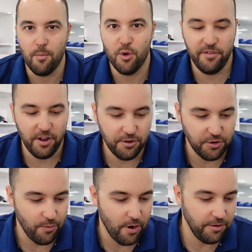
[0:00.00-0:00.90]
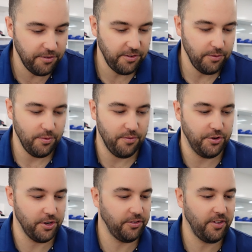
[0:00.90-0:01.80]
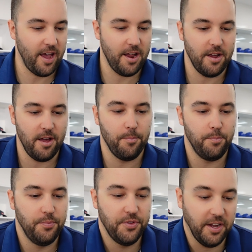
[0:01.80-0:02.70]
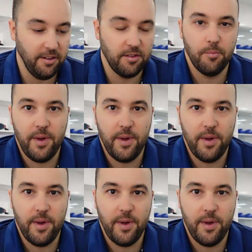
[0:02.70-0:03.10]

moving on to rods. We've just had a decent